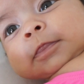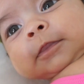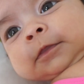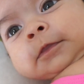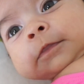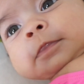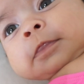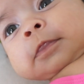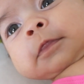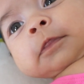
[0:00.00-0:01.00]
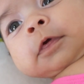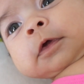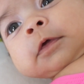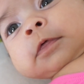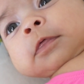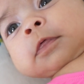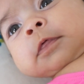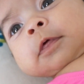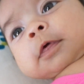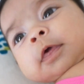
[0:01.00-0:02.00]
I love you.
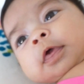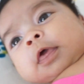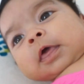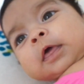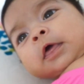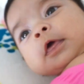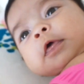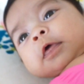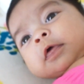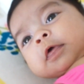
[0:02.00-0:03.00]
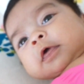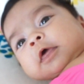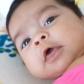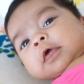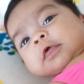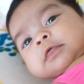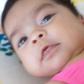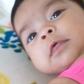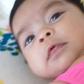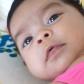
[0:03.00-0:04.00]
I love baby talk with Celine.
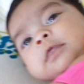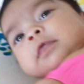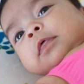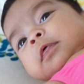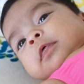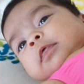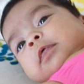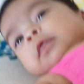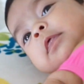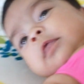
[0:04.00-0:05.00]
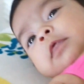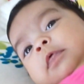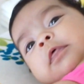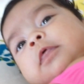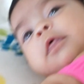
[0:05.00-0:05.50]
Ugh, she's my favorite person ever.